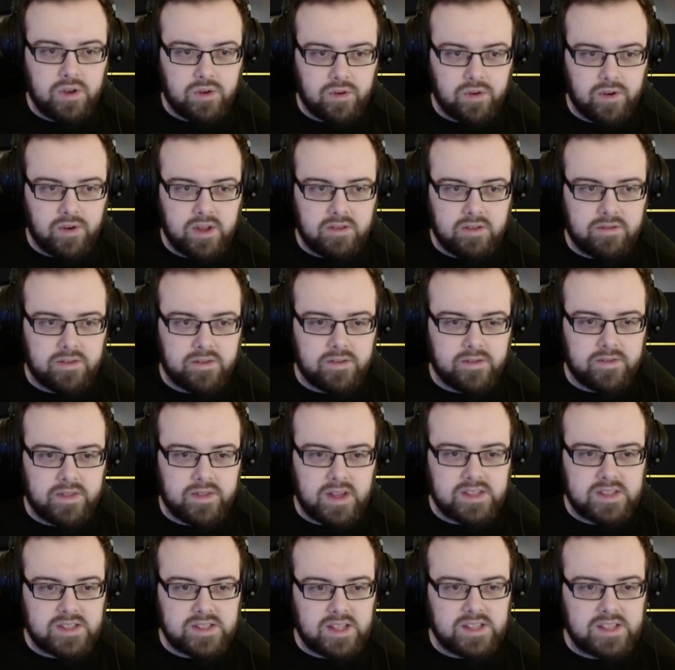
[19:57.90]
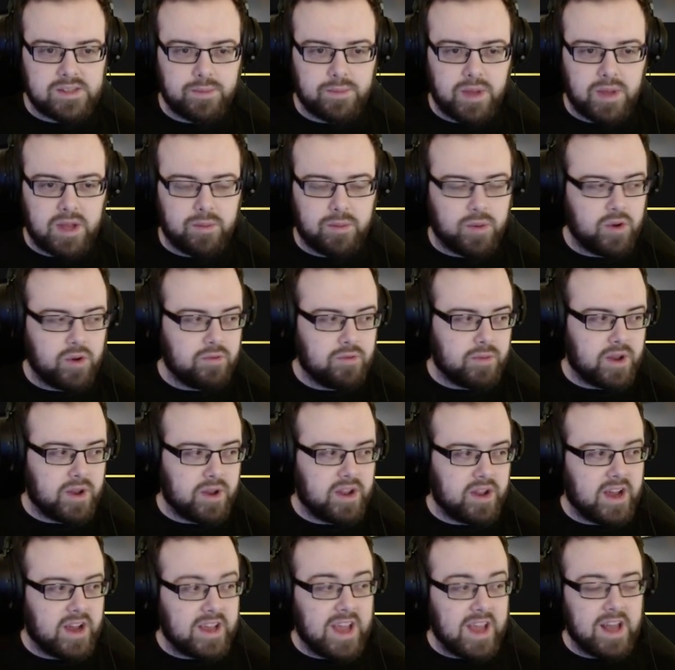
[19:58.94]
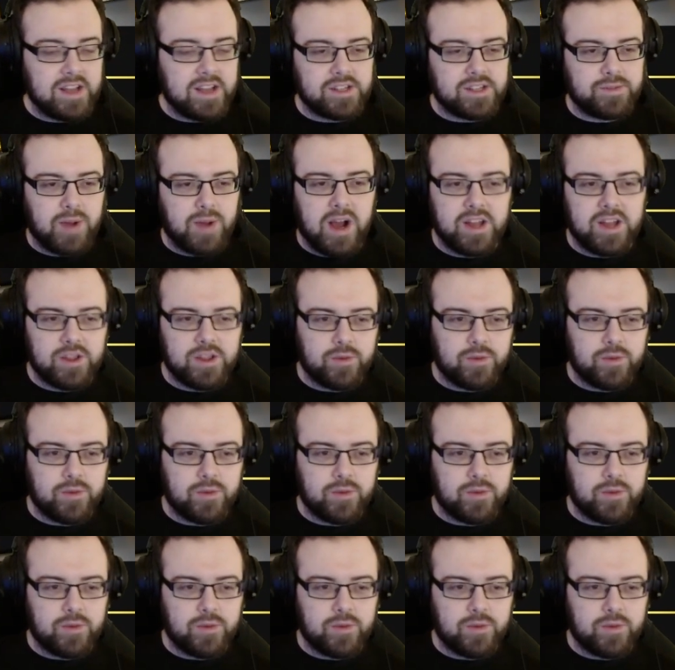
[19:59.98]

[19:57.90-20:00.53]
Good grief. That's a big improvement. Again, it's